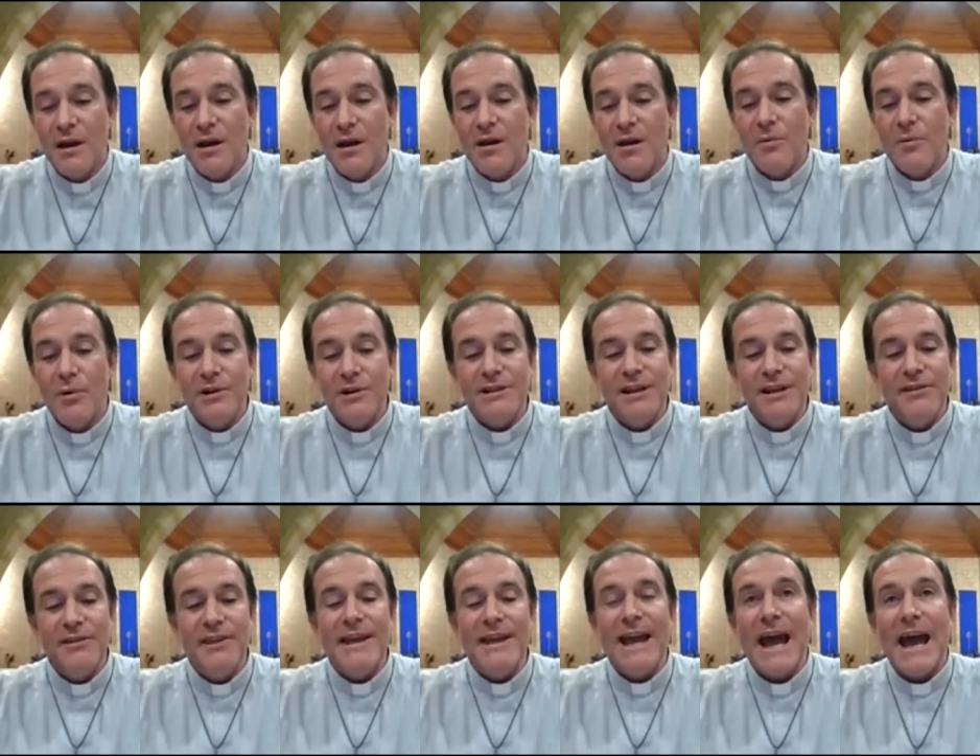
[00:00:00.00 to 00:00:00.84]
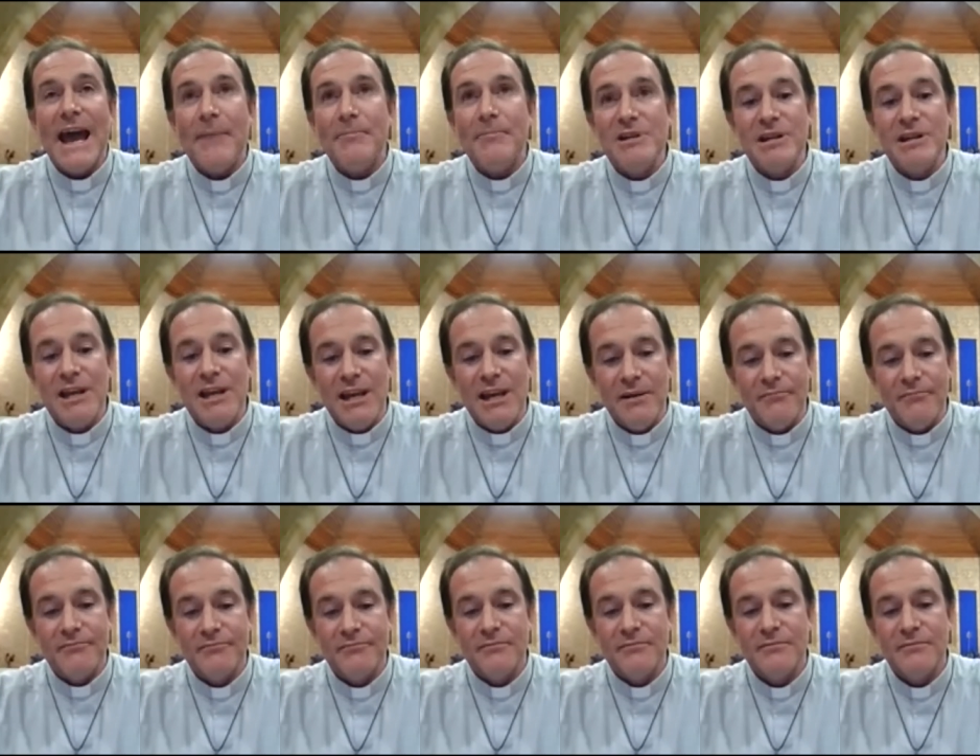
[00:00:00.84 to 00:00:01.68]
What do you think happened to him?
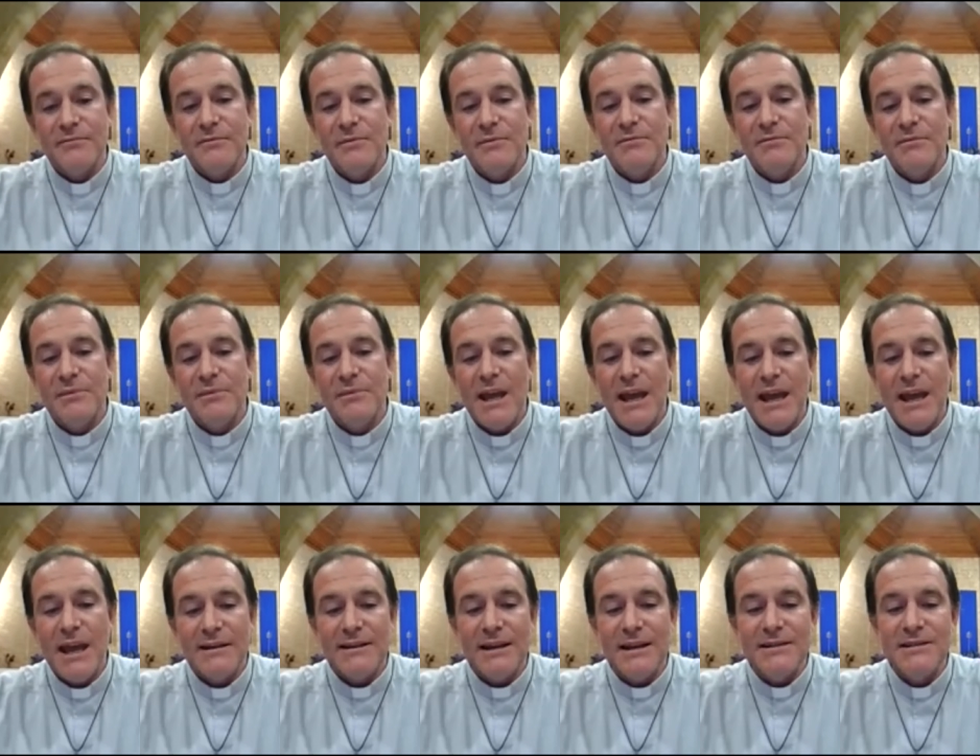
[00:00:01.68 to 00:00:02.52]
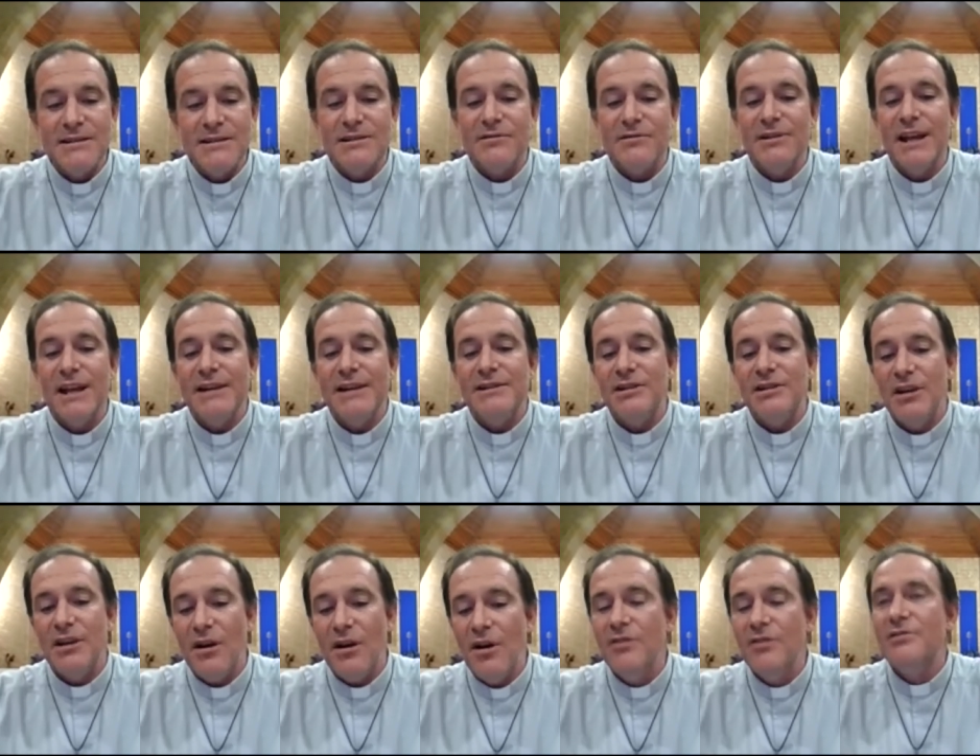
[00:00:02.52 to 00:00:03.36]
Does this relate to
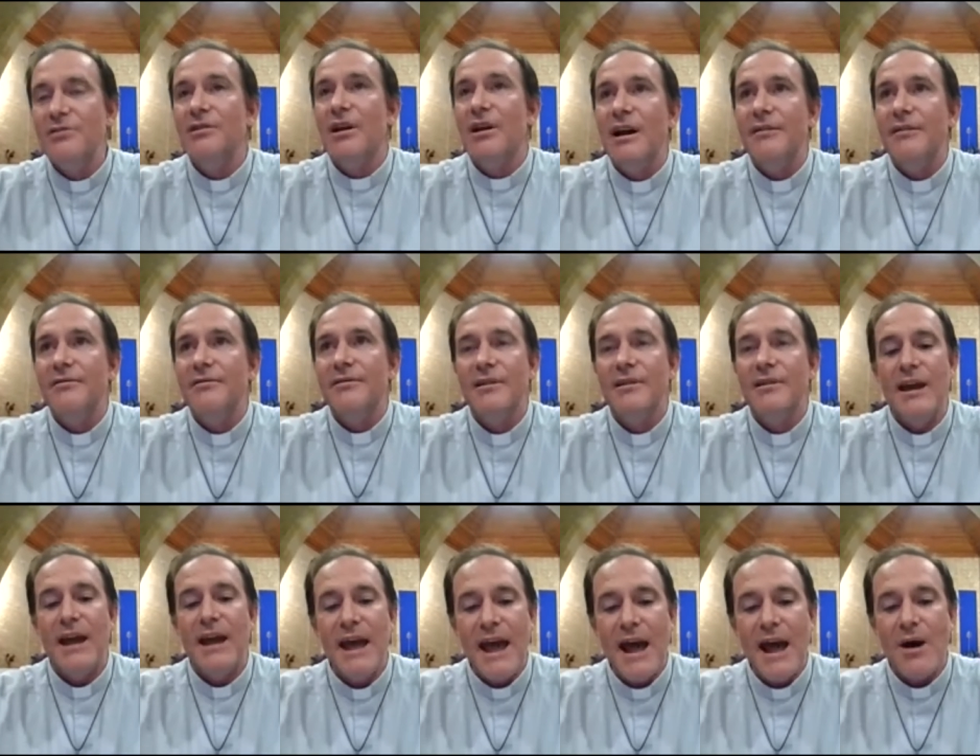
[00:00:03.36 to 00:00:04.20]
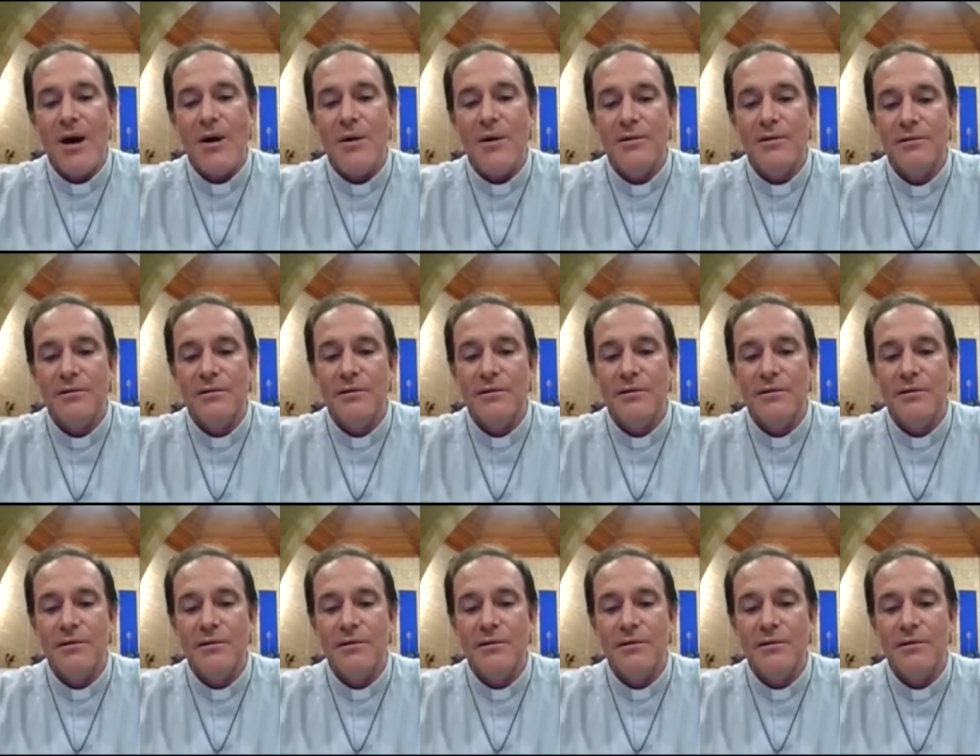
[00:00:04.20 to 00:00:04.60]
your own life? How?